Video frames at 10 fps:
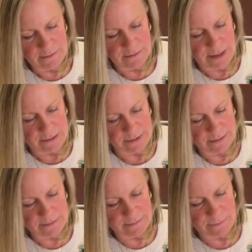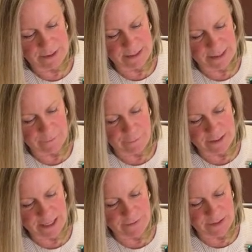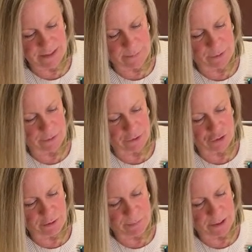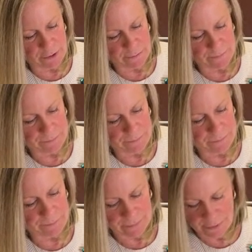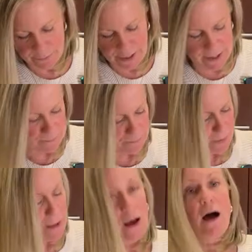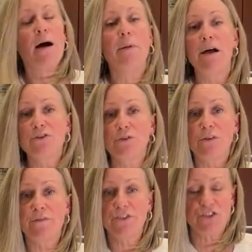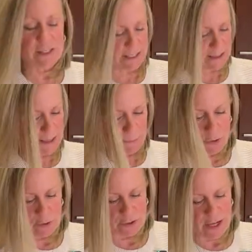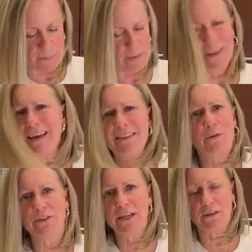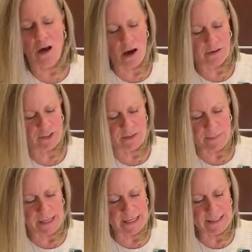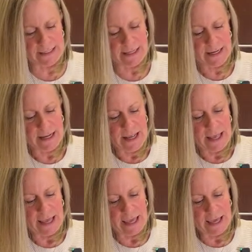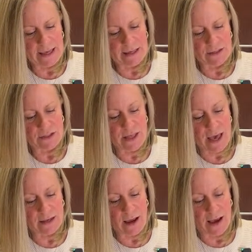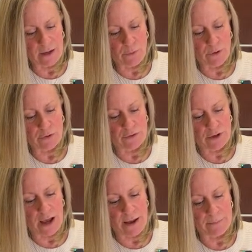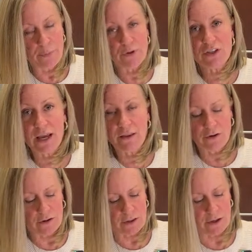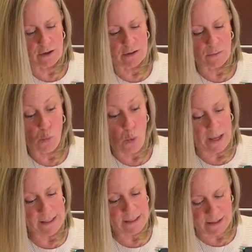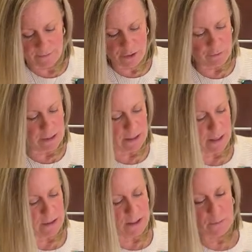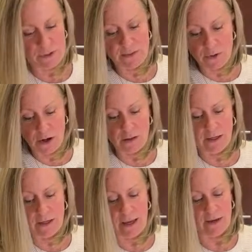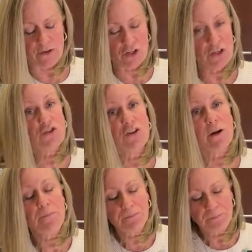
That's 1 second, friends. I have a stubborn little shrimp here. Okay. I'll do the veggies, get them cooked up. Nothing will take long, just minutes. And then I will put together the whites of the green onion with some garlic and ginger